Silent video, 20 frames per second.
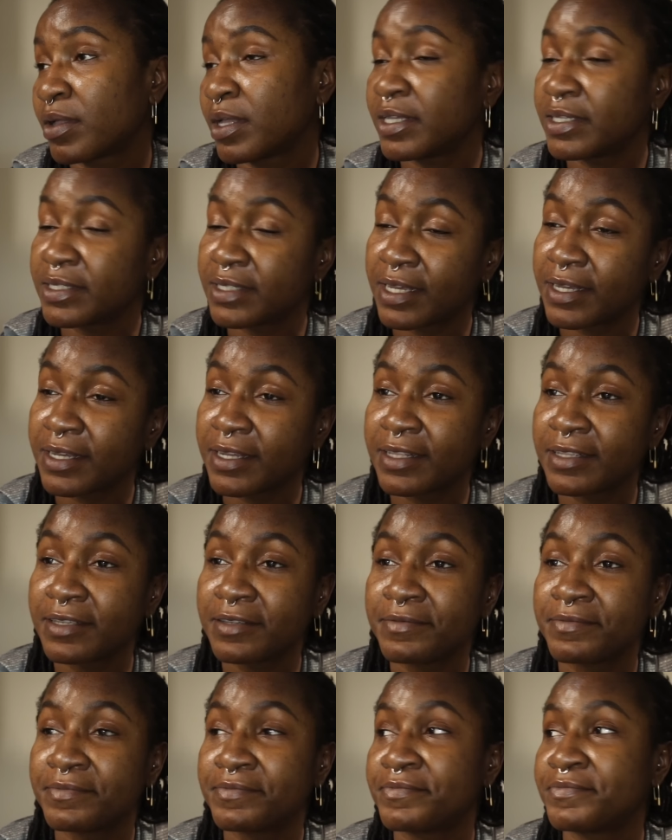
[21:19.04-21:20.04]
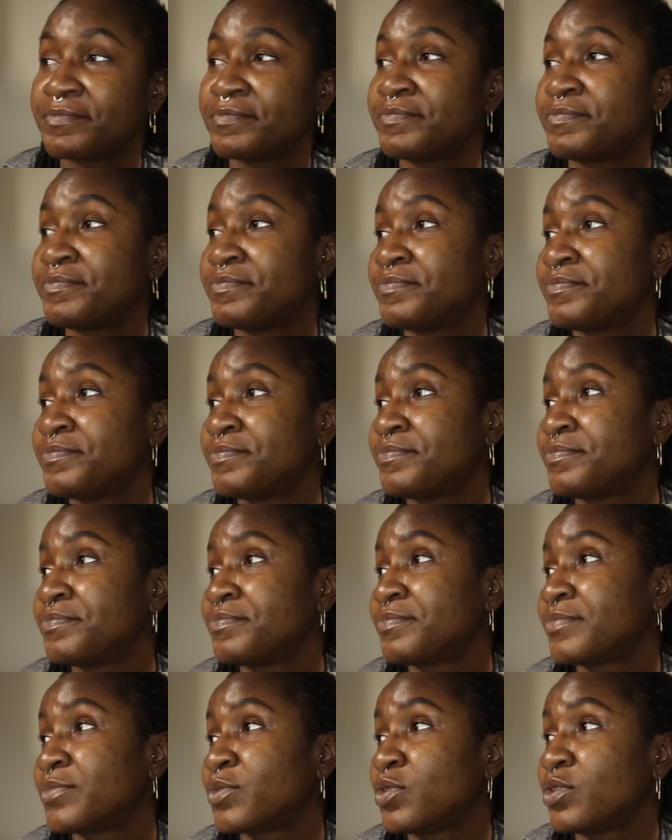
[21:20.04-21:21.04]
Exactly.
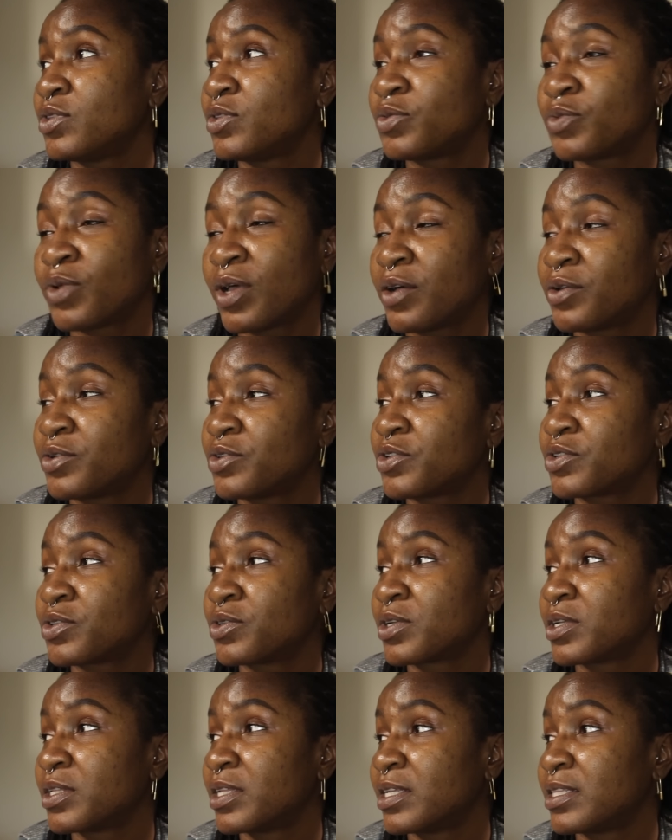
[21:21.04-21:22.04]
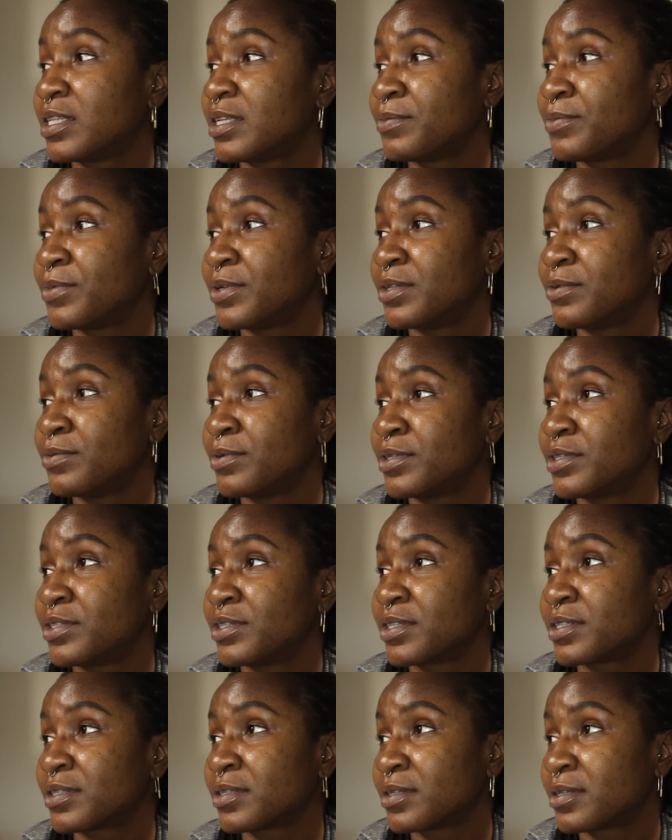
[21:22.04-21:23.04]
It's why I was just looking at them when they were
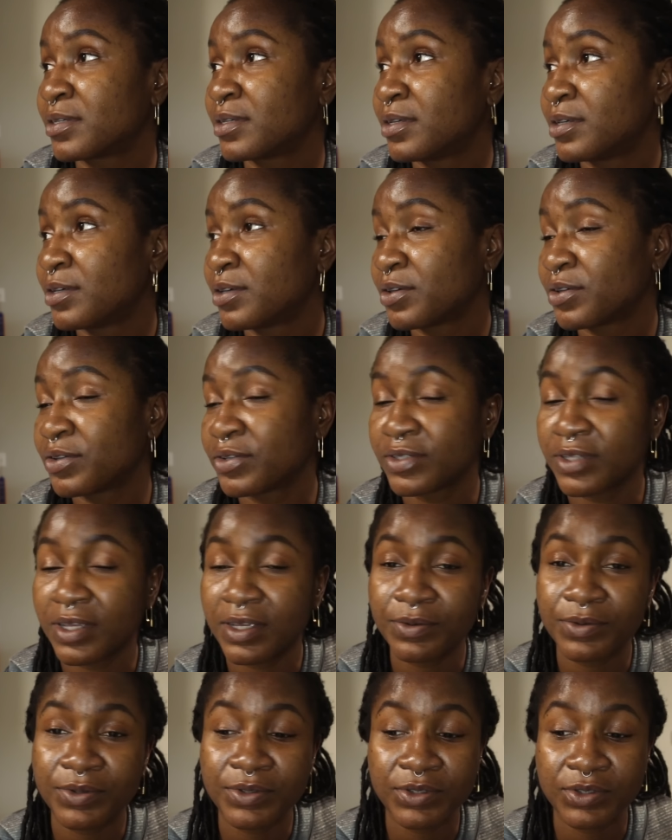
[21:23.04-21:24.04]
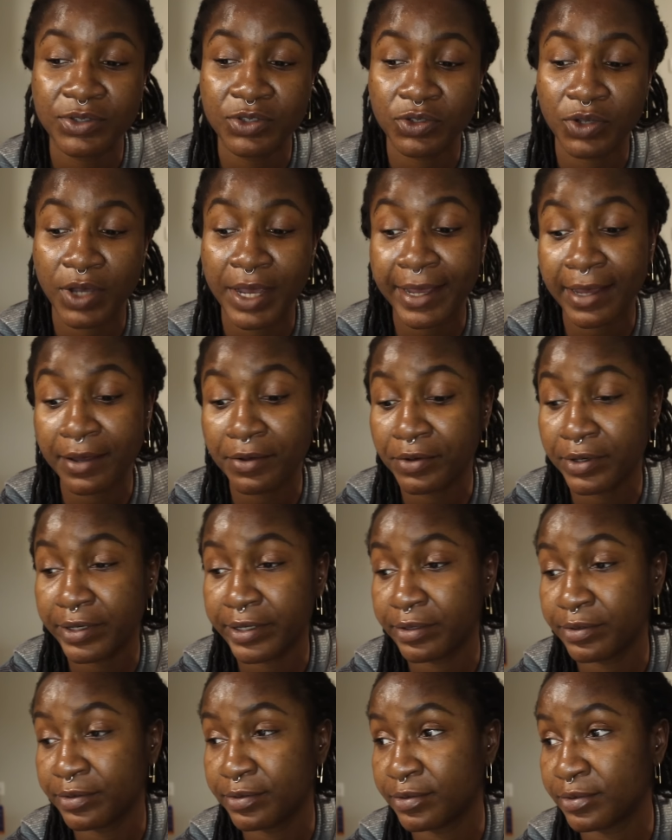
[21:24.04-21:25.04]
saying. Because I wasn't sure. I can't go to
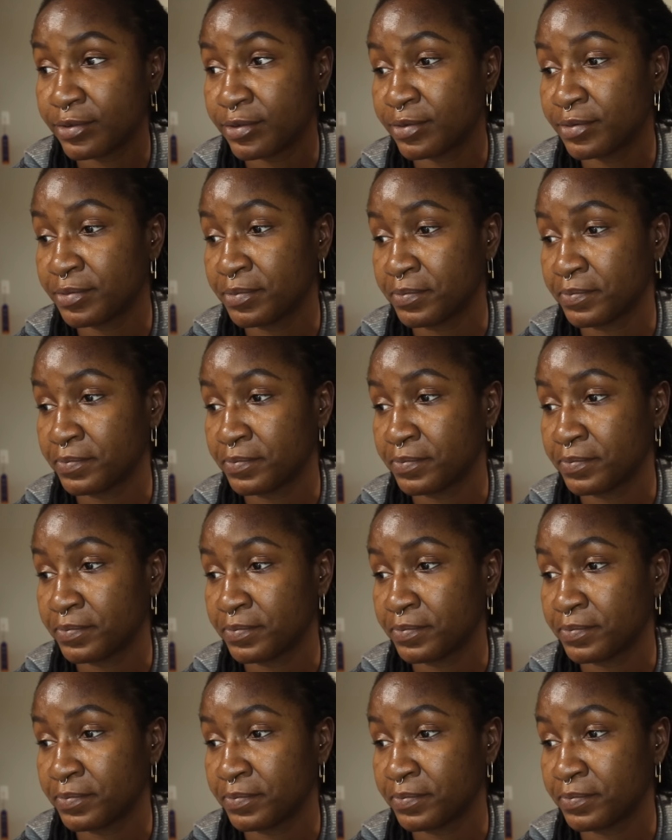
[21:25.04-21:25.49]
London.